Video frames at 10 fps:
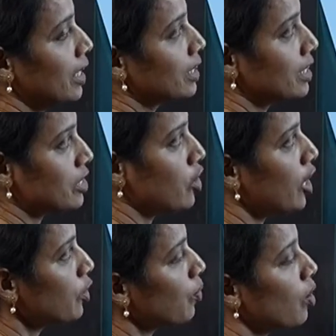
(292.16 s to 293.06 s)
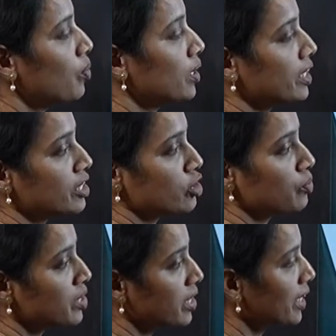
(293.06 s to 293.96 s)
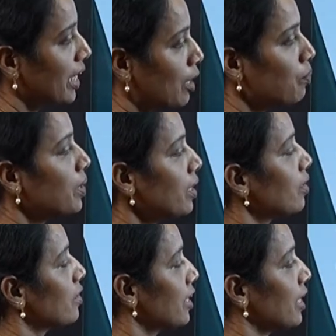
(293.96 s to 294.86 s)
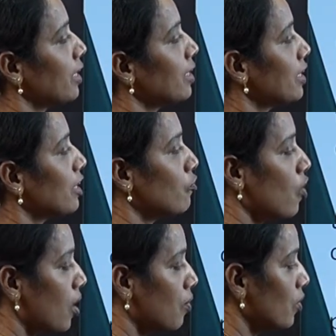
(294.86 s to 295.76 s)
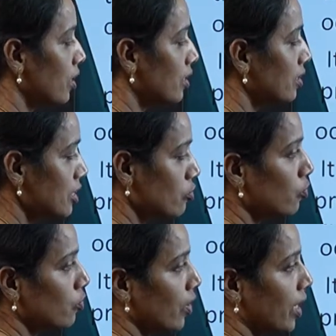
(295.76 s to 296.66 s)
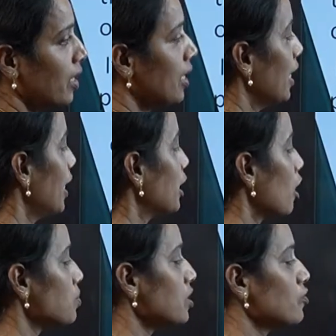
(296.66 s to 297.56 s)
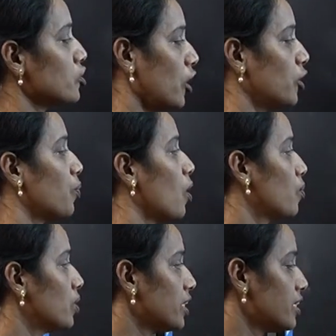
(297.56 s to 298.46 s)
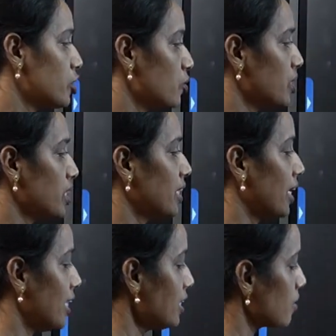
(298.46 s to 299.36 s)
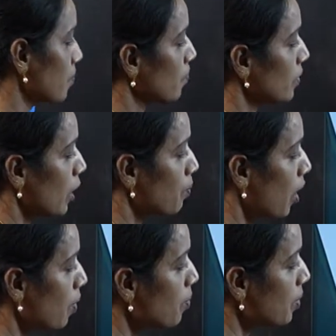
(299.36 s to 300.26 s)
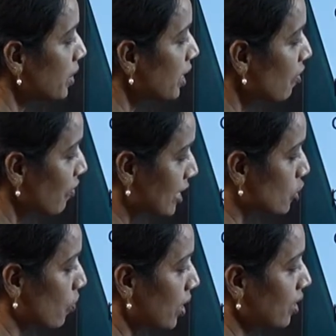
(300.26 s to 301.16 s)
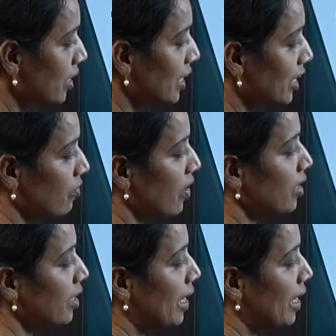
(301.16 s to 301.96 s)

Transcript: this joint probability distribution can be written in this way in terms of joint probability distribution, that is probability of x1 given